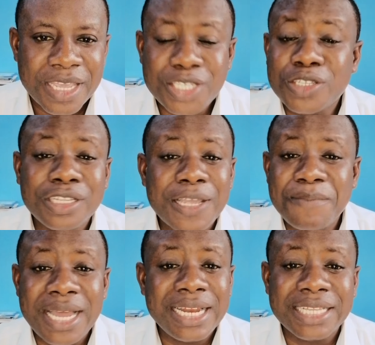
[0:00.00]
It's not a
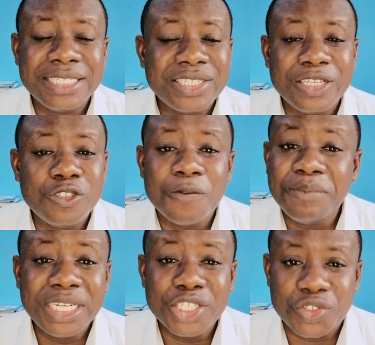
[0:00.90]
man that is into
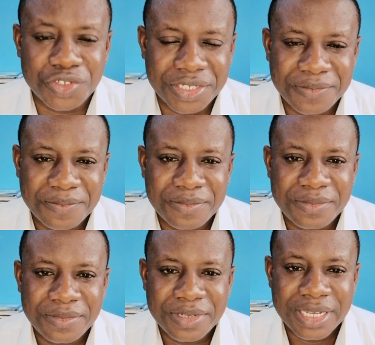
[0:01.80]
ministry.
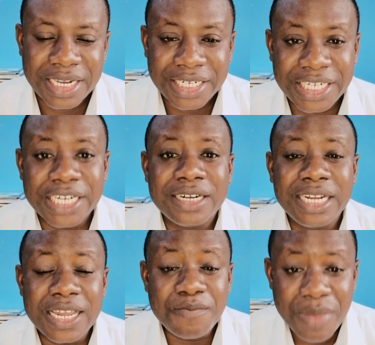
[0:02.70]
The
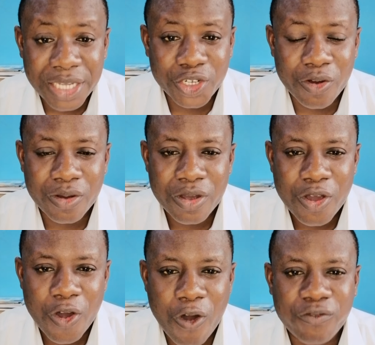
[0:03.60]
real measure
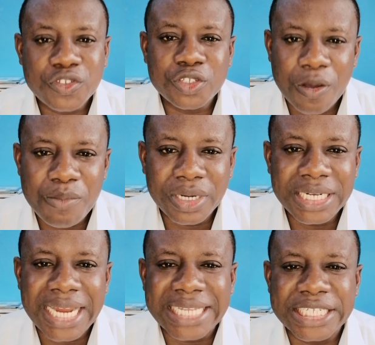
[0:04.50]
of
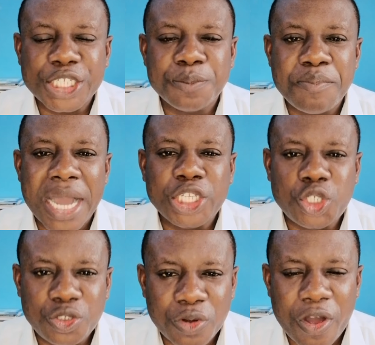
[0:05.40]
somebody that is
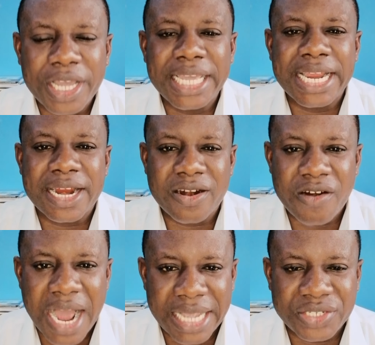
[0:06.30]
mature in
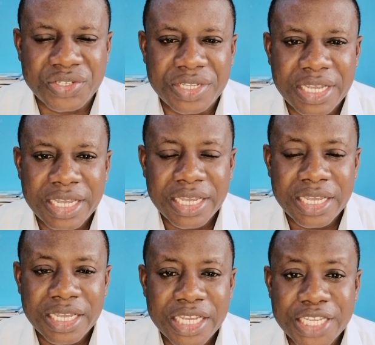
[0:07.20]
Christ
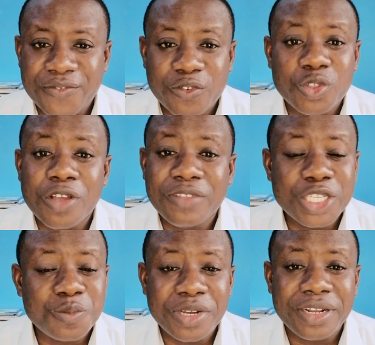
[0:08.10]
is fruit of
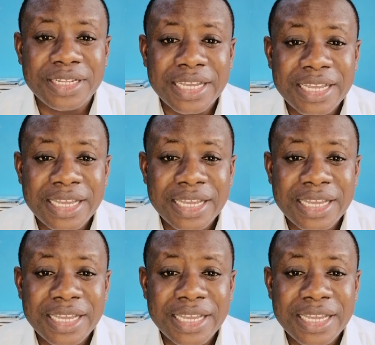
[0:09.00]
the Spirit.